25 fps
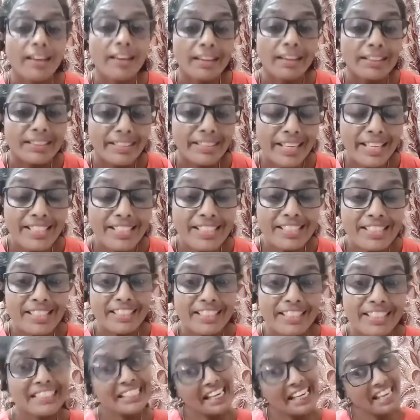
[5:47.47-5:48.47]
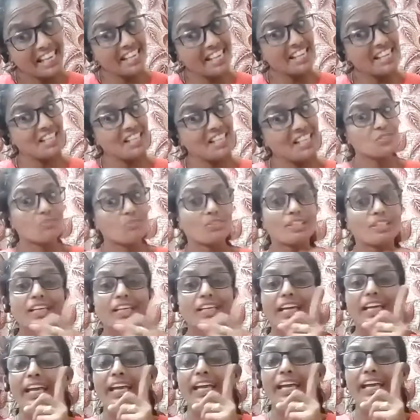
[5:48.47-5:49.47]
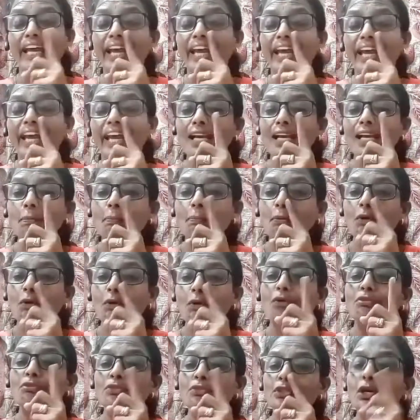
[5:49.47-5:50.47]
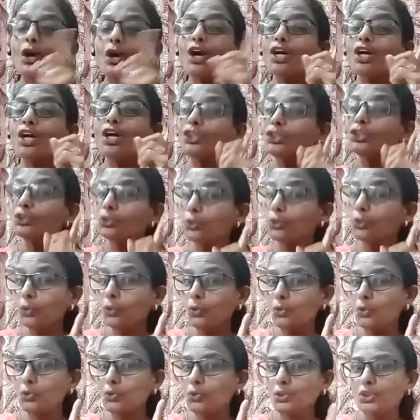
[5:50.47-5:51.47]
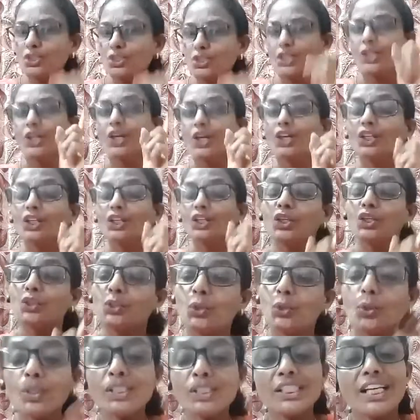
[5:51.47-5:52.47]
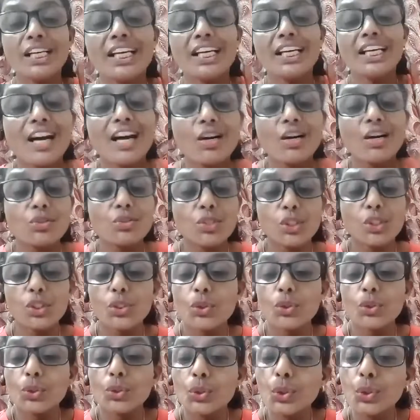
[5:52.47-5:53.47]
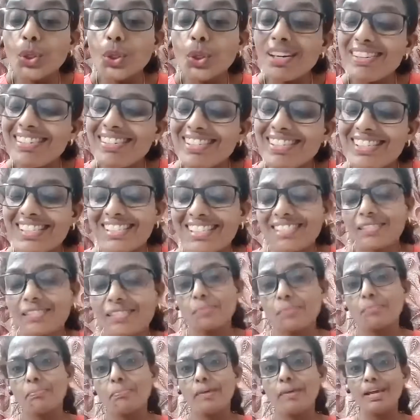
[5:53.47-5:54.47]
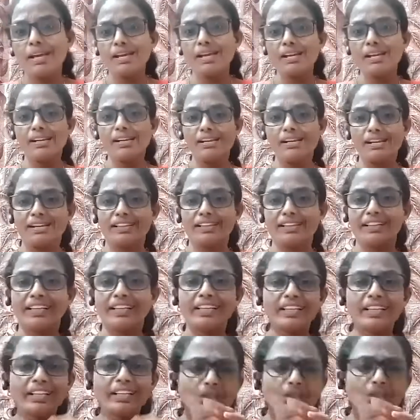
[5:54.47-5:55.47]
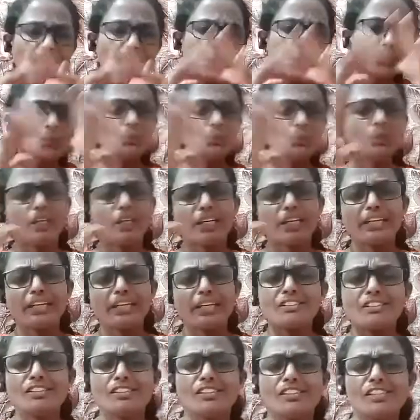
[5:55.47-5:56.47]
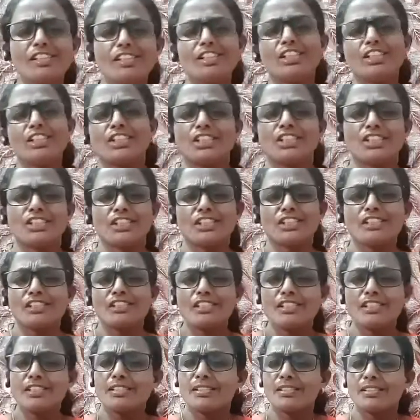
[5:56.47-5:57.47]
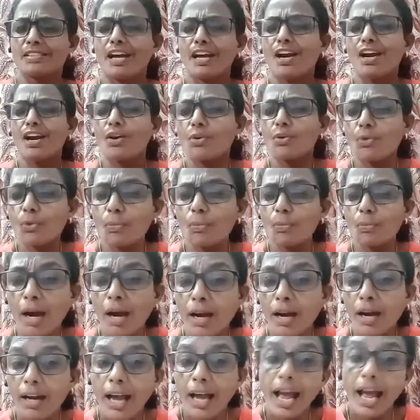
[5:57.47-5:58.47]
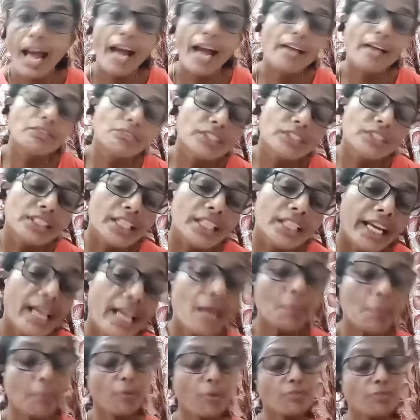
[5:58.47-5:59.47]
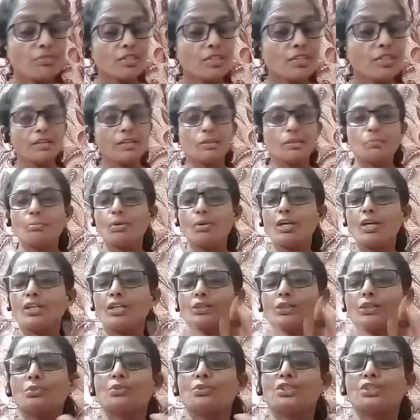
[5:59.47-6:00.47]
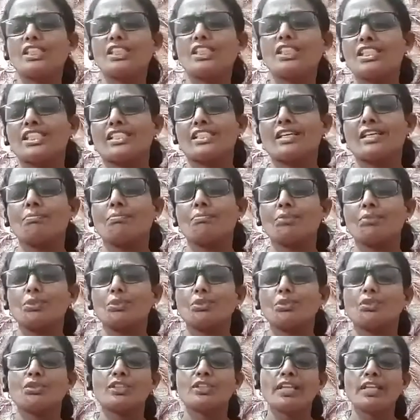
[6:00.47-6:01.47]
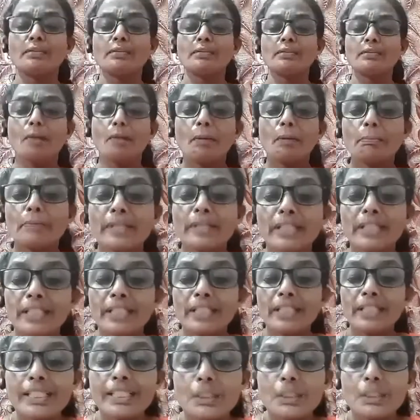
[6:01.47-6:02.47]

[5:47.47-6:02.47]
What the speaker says: Yes, yes, with the help of your nose. The nose allows you to smell, correct? You get a delicious aroma. And with the help of the aroma, you just come to know that mummy is